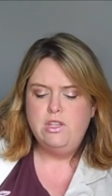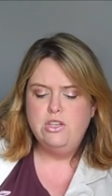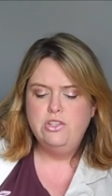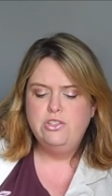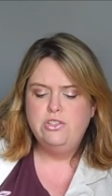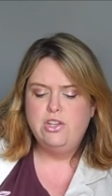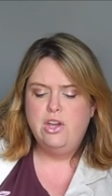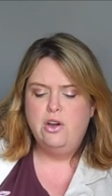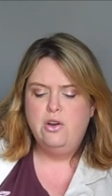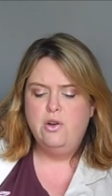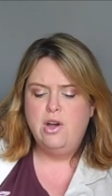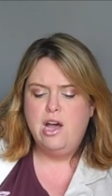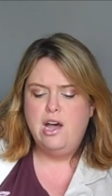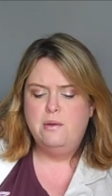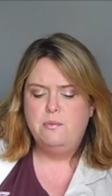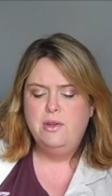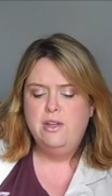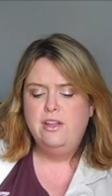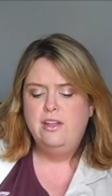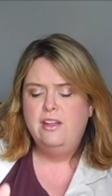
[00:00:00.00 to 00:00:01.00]
So
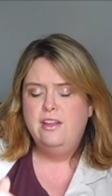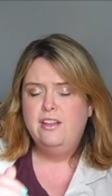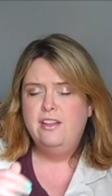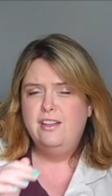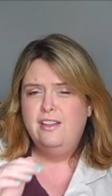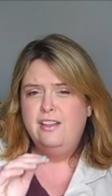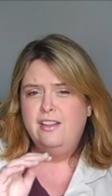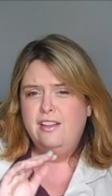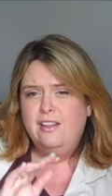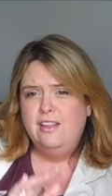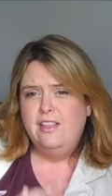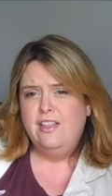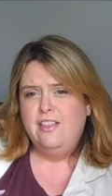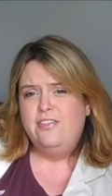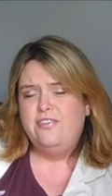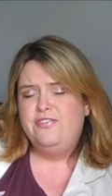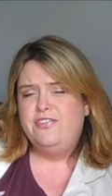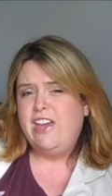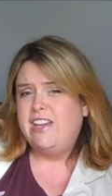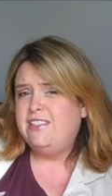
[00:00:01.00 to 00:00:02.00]

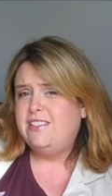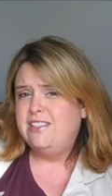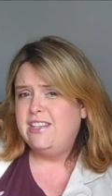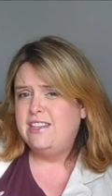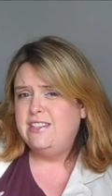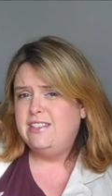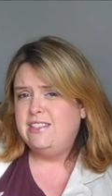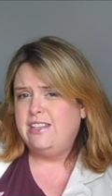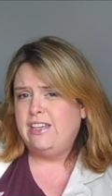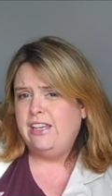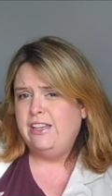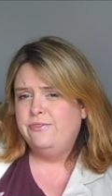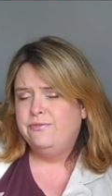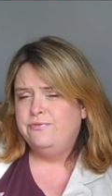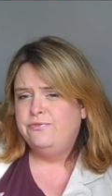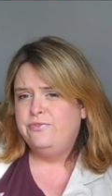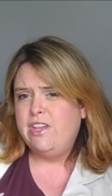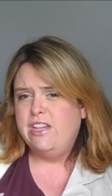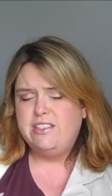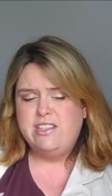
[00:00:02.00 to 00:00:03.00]
that's Scentsy.
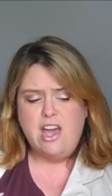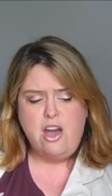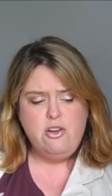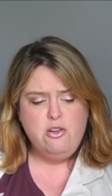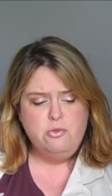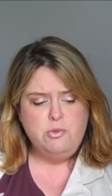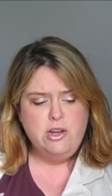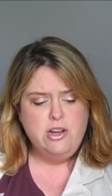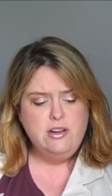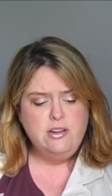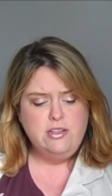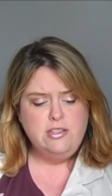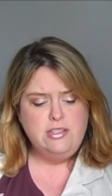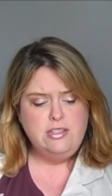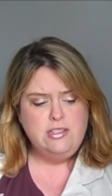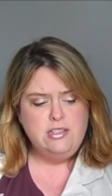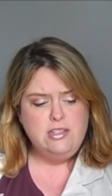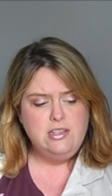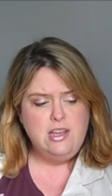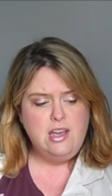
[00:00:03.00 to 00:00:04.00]
That's how it
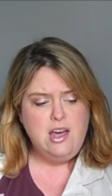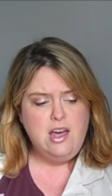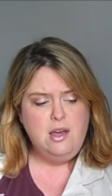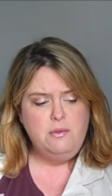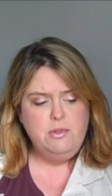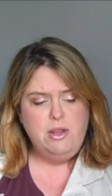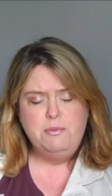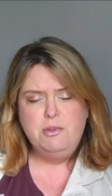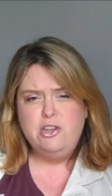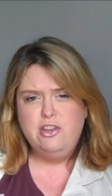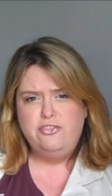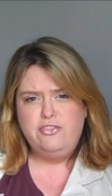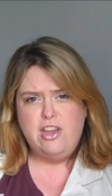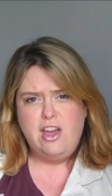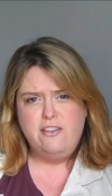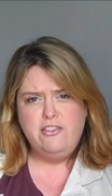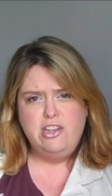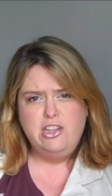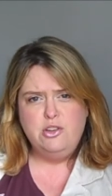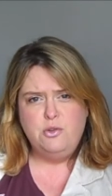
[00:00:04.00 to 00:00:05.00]
works. Let me know if you
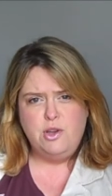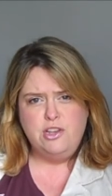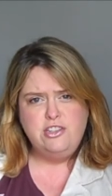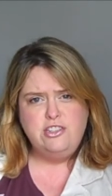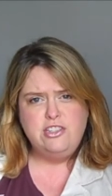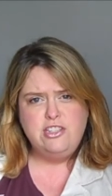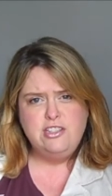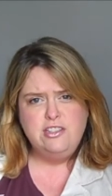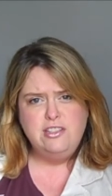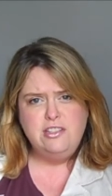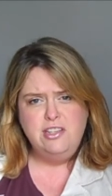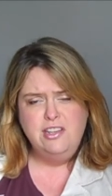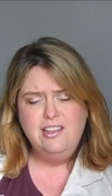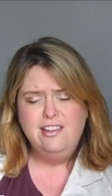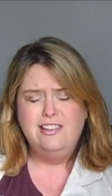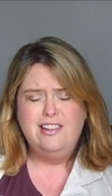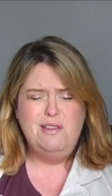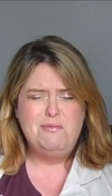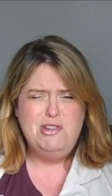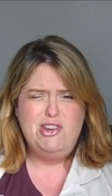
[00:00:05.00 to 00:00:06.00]
have any questions.
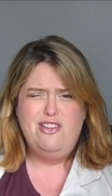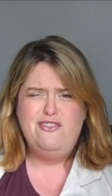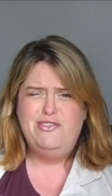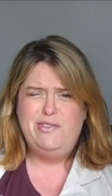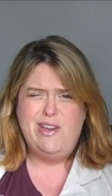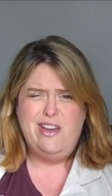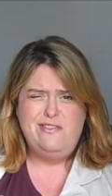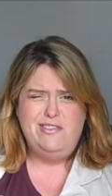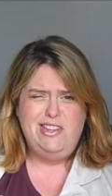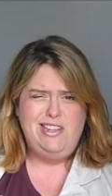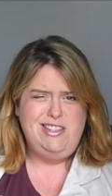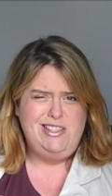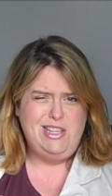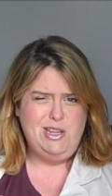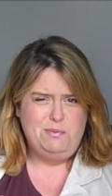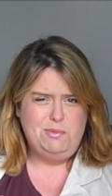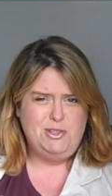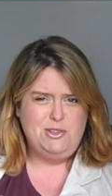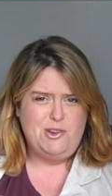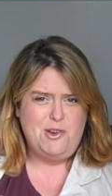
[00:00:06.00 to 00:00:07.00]
Let me know if you have any
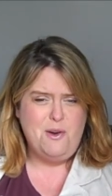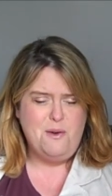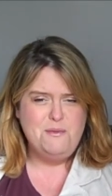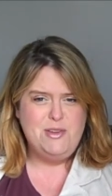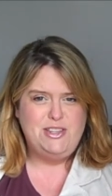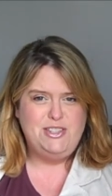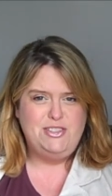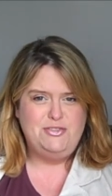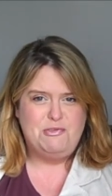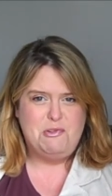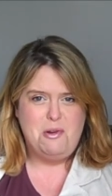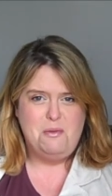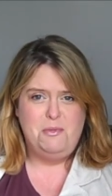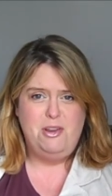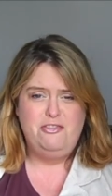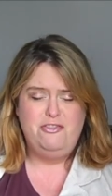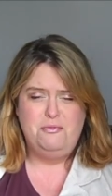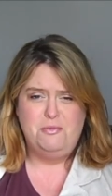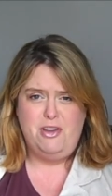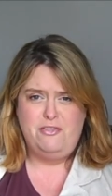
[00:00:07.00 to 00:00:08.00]
tips or comments for
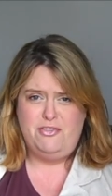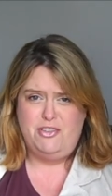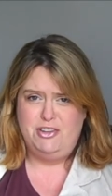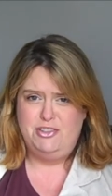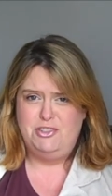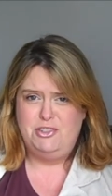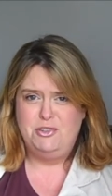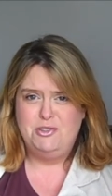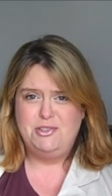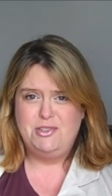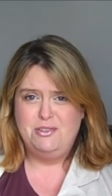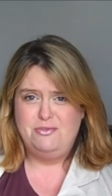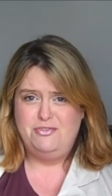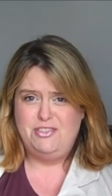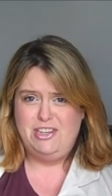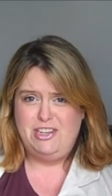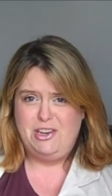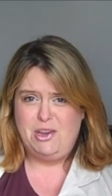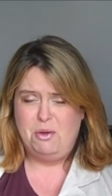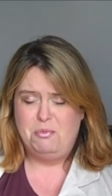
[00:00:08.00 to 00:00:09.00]
me for my first YouTube
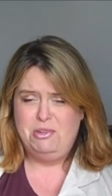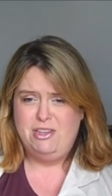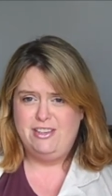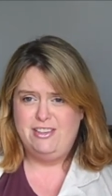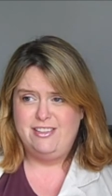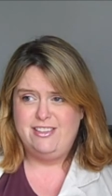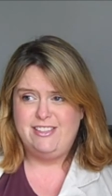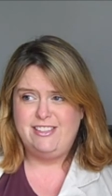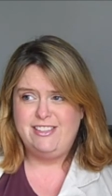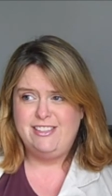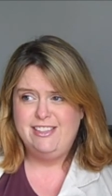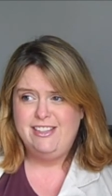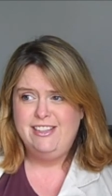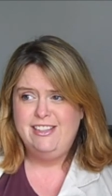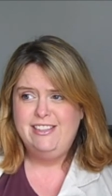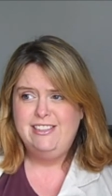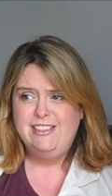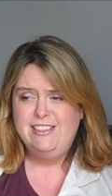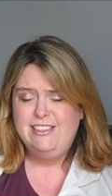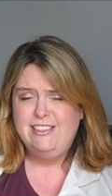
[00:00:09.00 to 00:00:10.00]
video, because
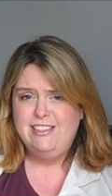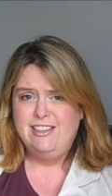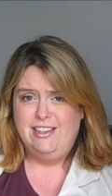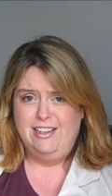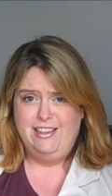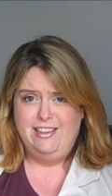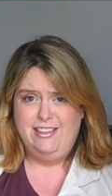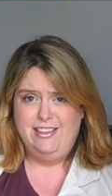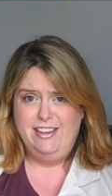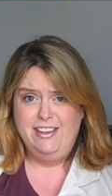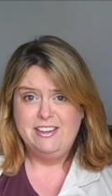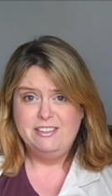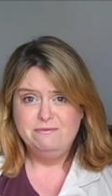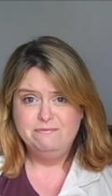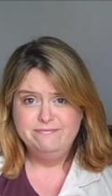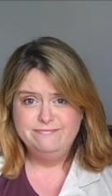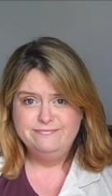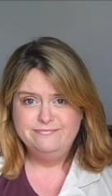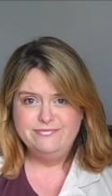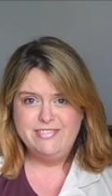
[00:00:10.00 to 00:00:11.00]
I need
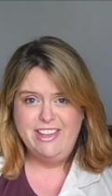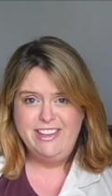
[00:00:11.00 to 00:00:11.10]
them.